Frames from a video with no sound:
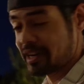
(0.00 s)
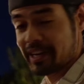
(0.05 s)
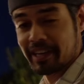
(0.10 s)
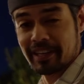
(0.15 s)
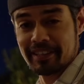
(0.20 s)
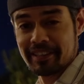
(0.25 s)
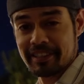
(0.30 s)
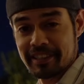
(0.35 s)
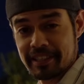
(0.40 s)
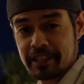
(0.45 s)
I
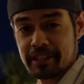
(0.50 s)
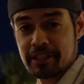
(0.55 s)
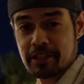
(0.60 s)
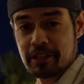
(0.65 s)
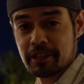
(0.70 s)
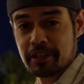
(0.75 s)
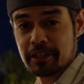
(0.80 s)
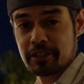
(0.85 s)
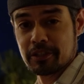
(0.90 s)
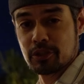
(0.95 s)

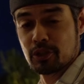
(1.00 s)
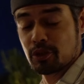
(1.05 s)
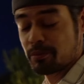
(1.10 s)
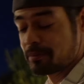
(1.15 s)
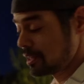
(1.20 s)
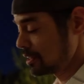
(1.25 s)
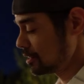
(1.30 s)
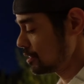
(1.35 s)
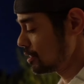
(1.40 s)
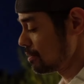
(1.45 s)
digitally zoom
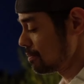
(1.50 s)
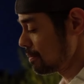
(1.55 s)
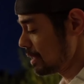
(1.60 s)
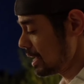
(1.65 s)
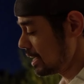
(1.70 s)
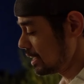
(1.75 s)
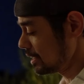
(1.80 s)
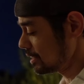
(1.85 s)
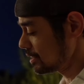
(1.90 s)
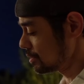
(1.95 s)
into the
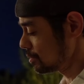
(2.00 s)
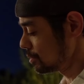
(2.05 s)
max,